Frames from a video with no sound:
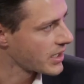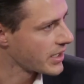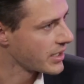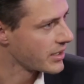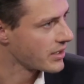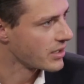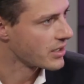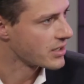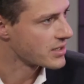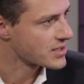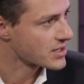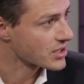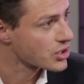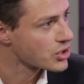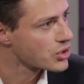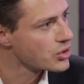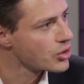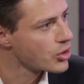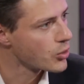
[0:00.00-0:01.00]
in a
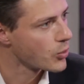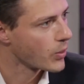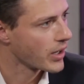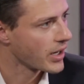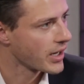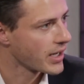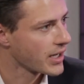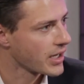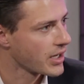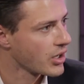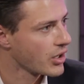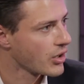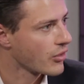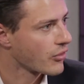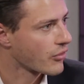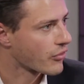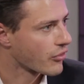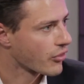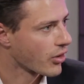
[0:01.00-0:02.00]
secure way
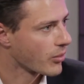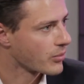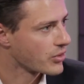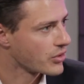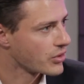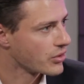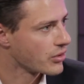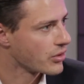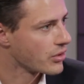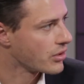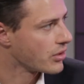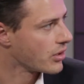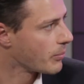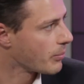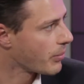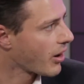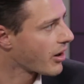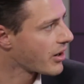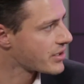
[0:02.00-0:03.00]
from your
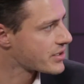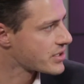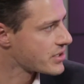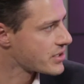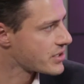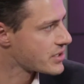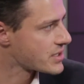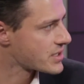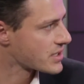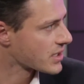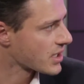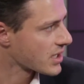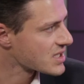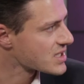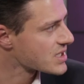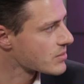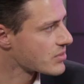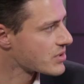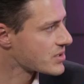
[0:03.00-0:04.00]
partners and
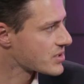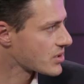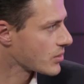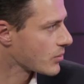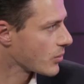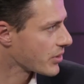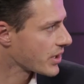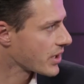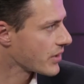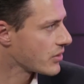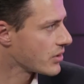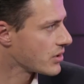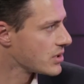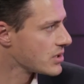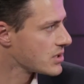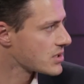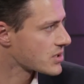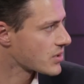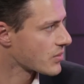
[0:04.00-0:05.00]
customers or whatever.
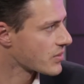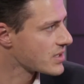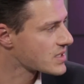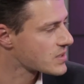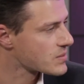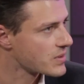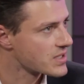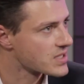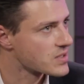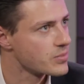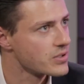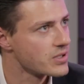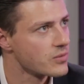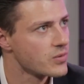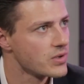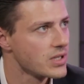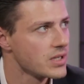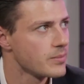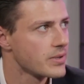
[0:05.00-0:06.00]
So this
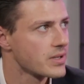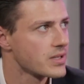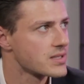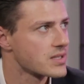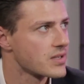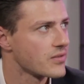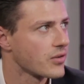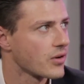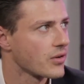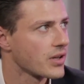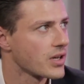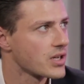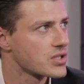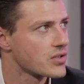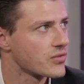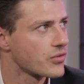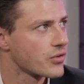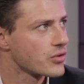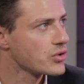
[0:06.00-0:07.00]
really builds the
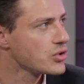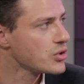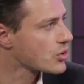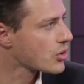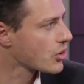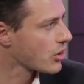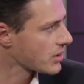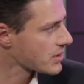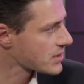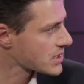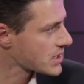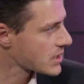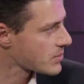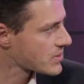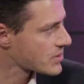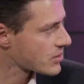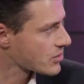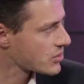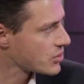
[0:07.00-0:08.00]
foundation for new
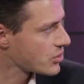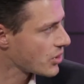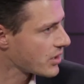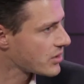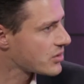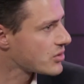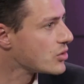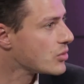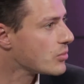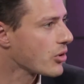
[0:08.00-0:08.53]
concepts and new